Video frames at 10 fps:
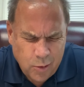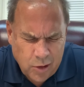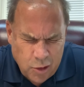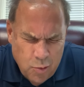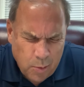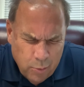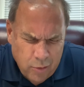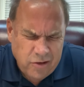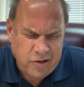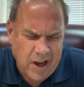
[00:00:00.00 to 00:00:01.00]
and you
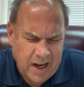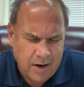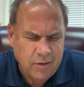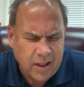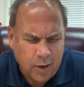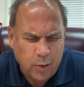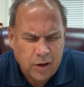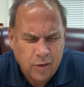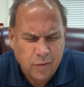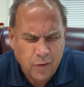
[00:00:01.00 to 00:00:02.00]
appreciate everything we
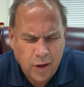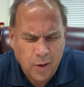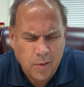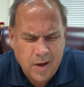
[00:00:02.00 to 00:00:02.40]
do for you.